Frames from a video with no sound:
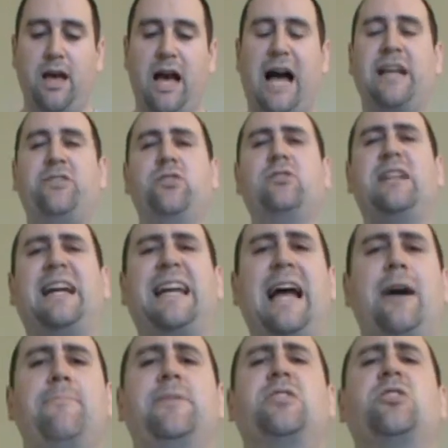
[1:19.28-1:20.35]
I do like
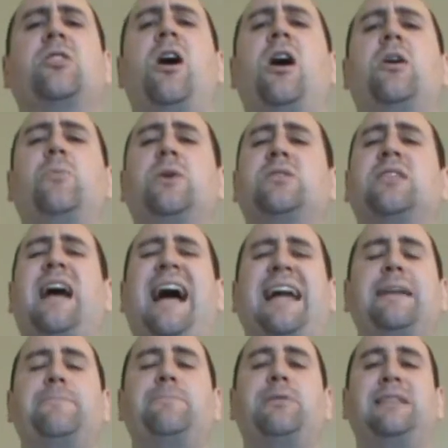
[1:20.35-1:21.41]
how Mr. Caldwell is
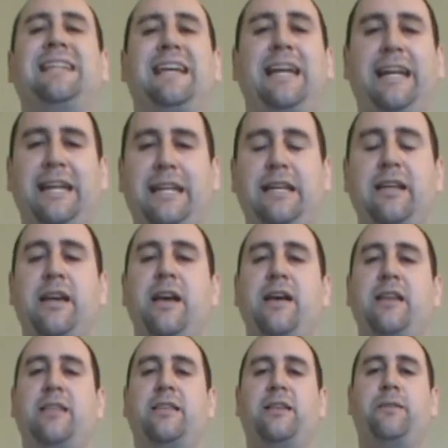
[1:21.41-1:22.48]
kind of playing
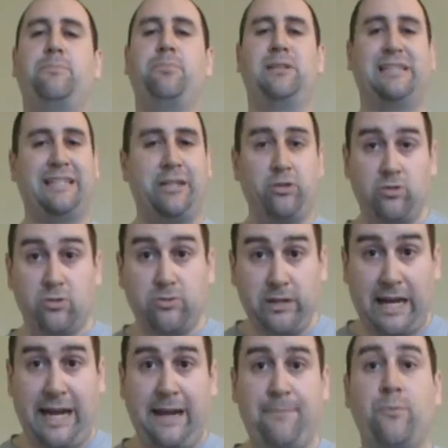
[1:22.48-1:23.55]
the political
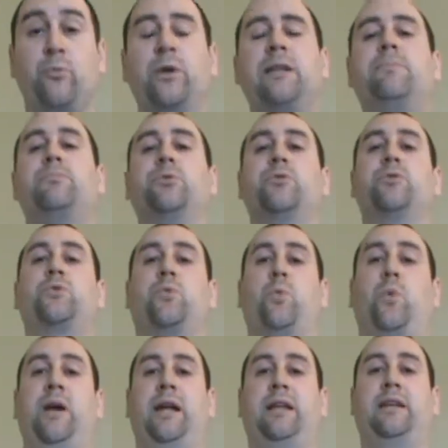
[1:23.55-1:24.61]
game with Bruce
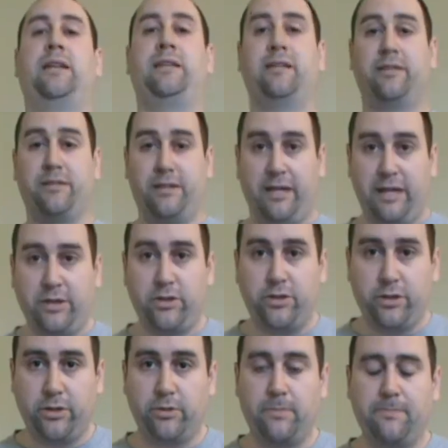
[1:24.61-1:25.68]
Wayne in this
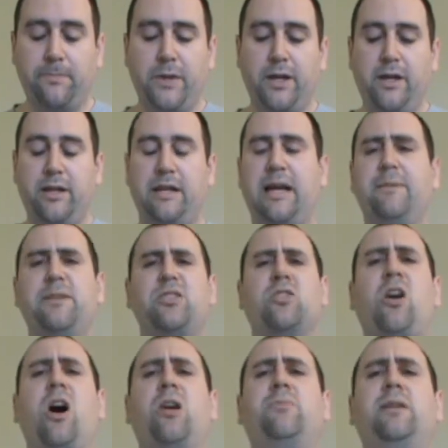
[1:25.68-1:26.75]
issue. Now, Mr.
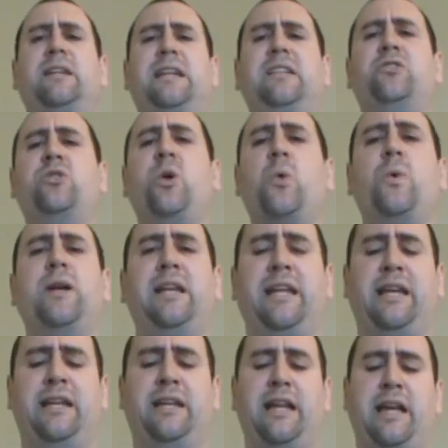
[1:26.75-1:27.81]
Caldwell, he's going
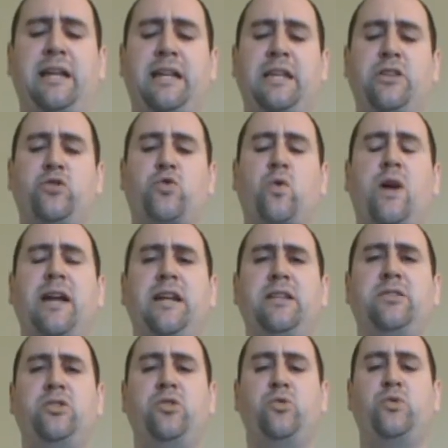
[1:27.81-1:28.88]
in and he's trying
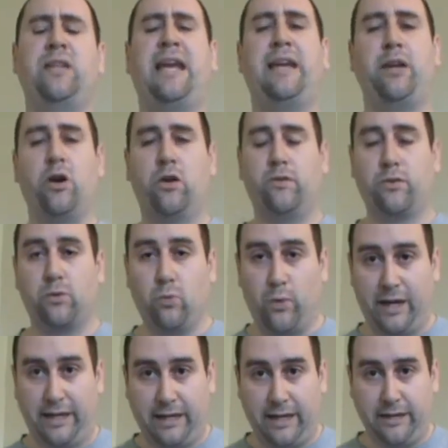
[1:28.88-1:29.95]
to take over
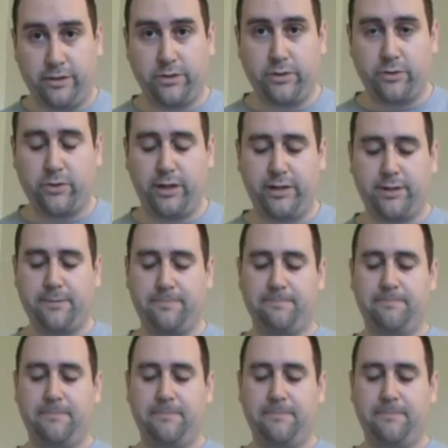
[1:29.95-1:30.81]
Wayne Industries.